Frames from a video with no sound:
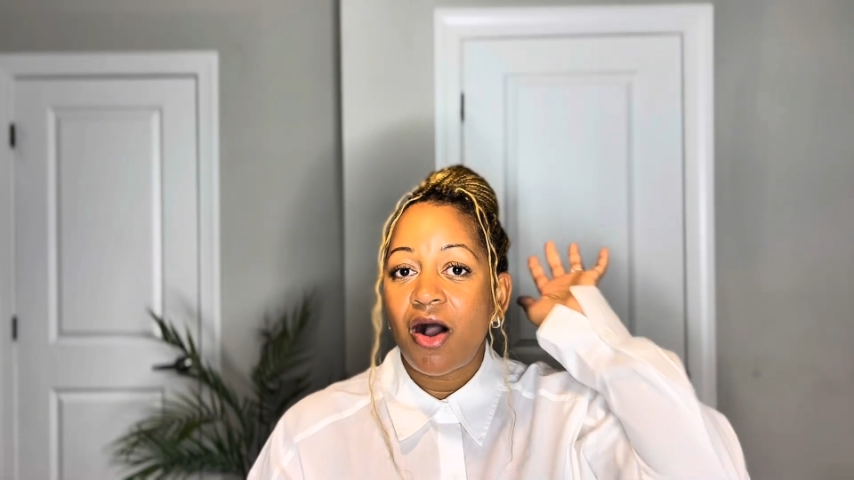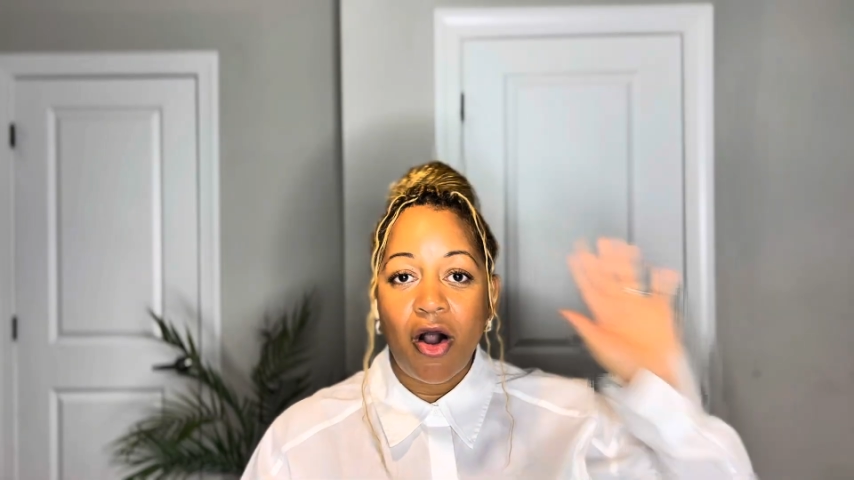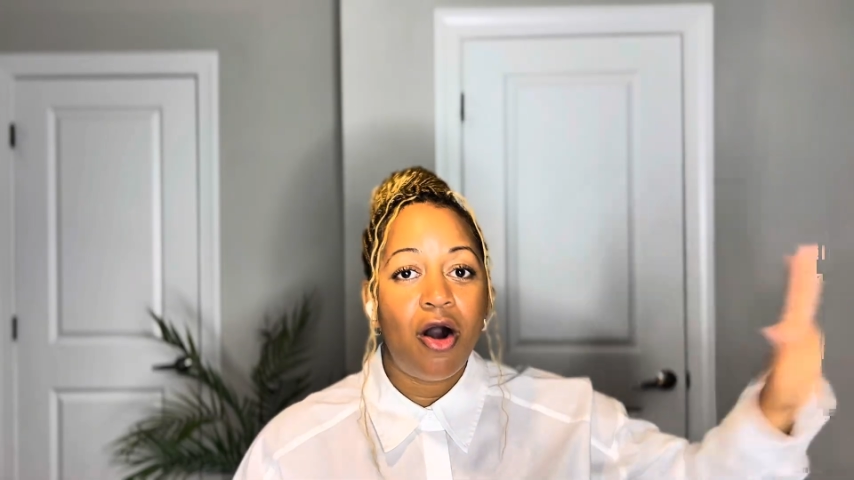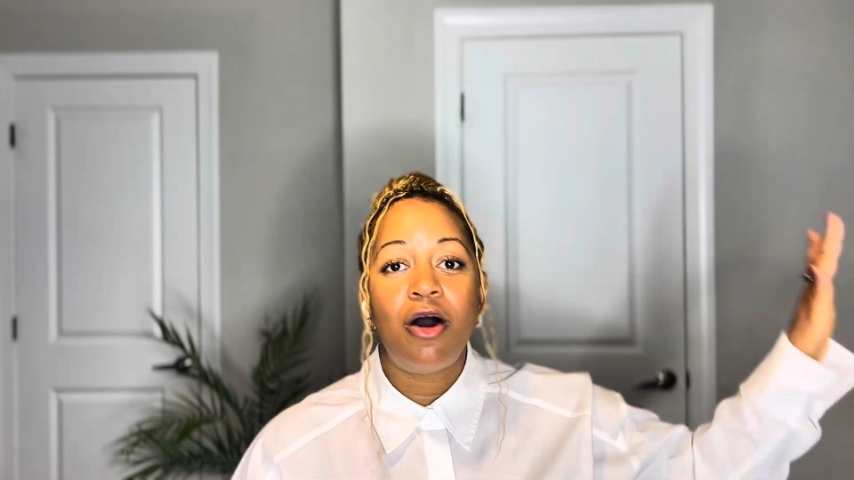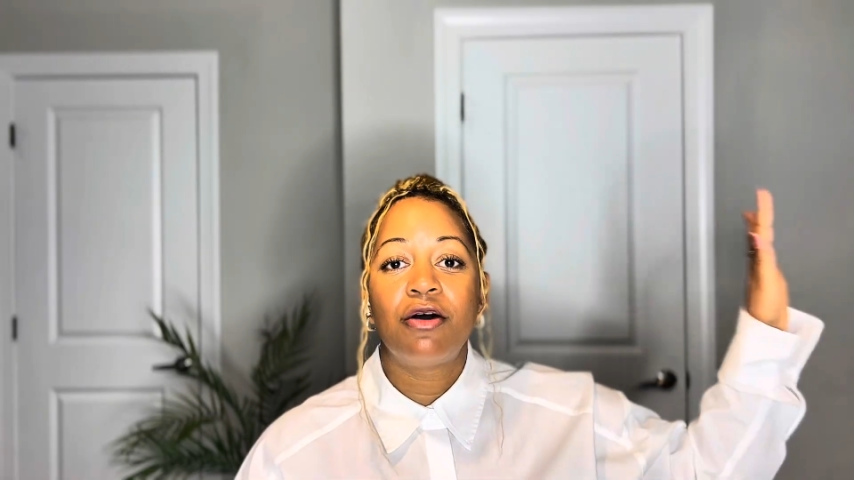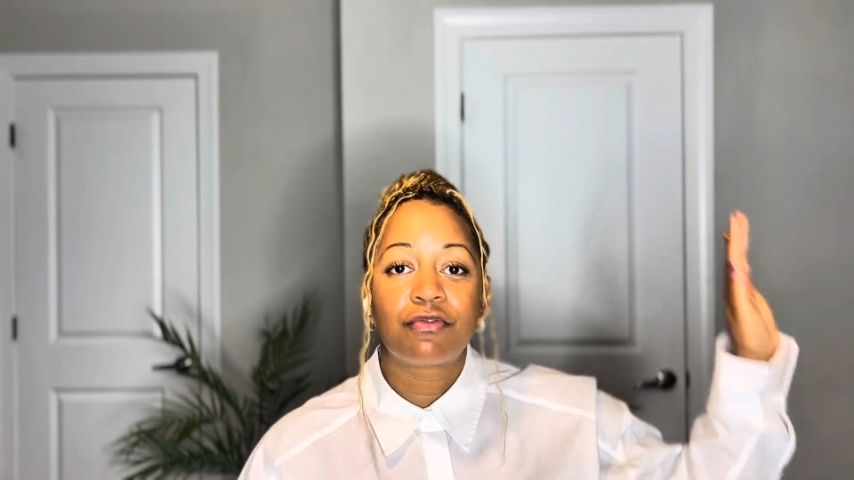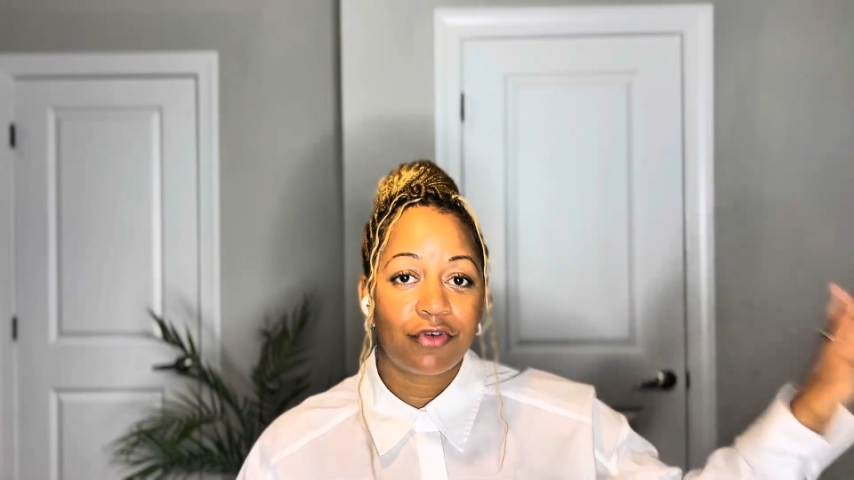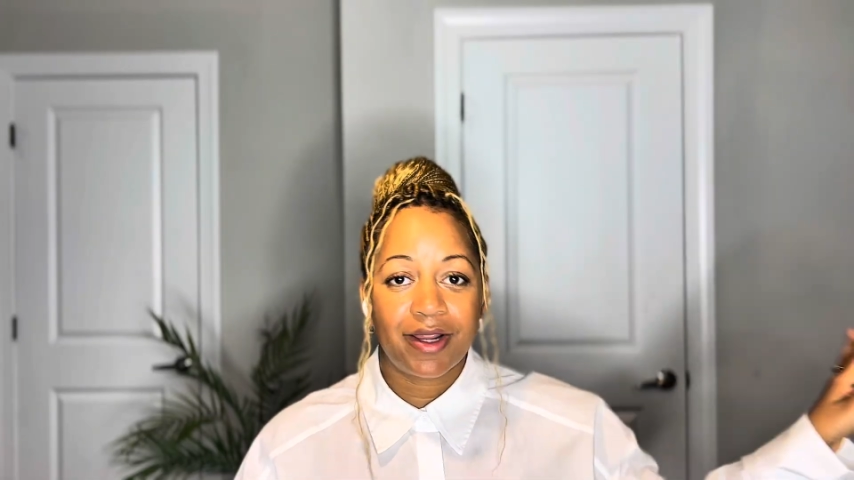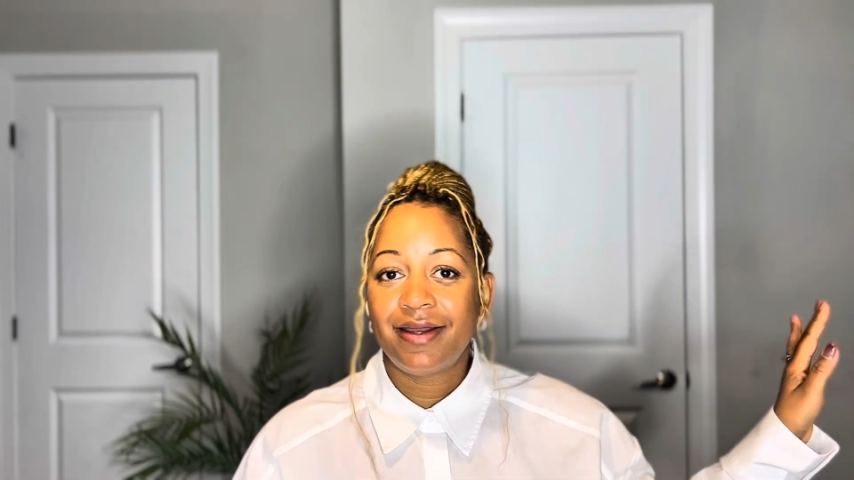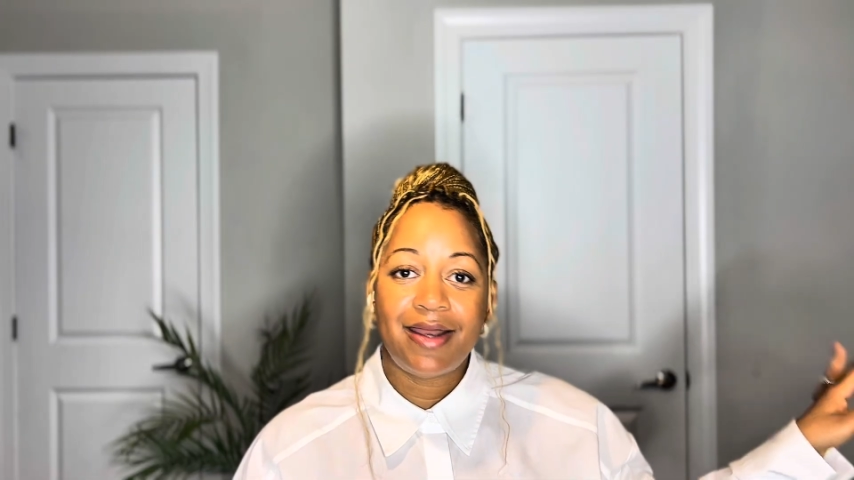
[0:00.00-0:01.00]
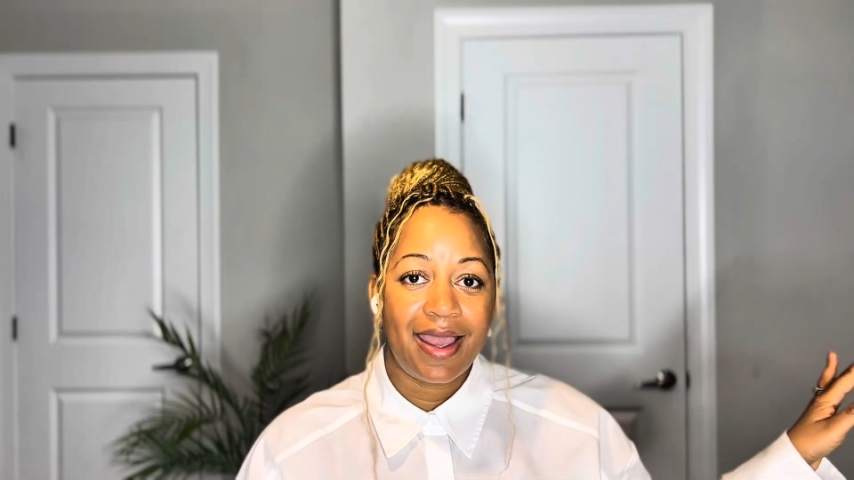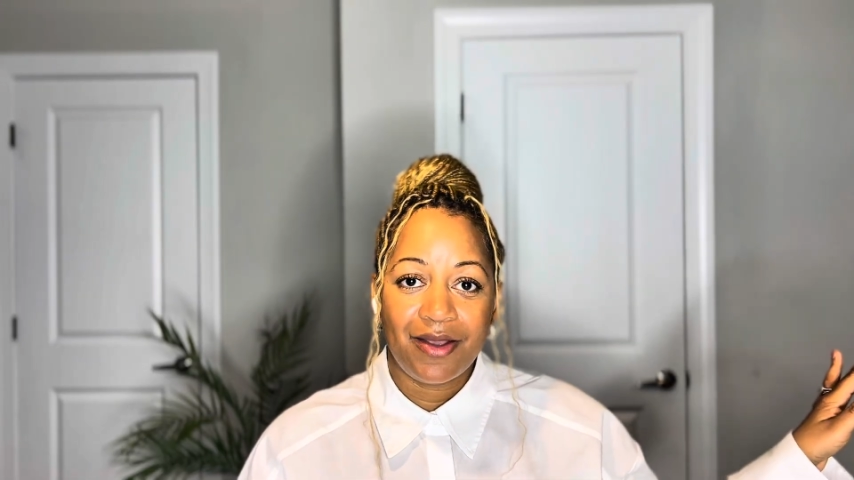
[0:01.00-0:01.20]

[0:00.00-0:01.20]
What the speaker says: all freaking day.